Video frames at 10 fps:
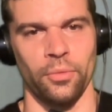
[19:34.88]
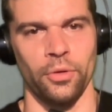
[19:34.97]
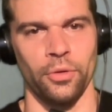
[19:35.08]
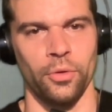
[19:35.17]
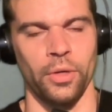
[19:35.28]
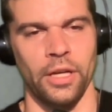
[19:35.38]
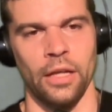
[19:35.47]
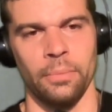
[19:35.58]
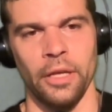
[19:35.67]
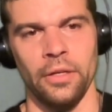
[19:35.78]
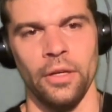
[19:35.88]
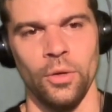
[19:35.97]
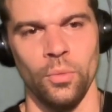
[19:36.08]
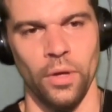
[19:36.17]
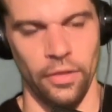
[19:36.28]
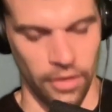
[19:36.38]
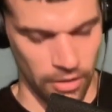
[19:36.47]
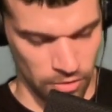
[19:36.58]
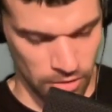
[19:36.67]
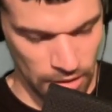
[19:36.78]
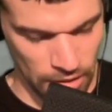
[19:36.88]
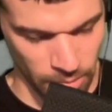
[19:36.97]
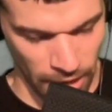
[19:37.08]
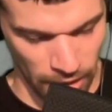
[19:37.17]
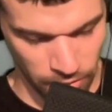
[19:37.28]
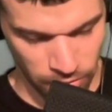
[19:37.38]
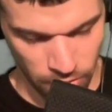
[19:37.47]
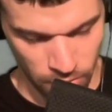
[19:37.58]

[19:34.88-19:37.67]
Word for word: real quick comment what i think is neat about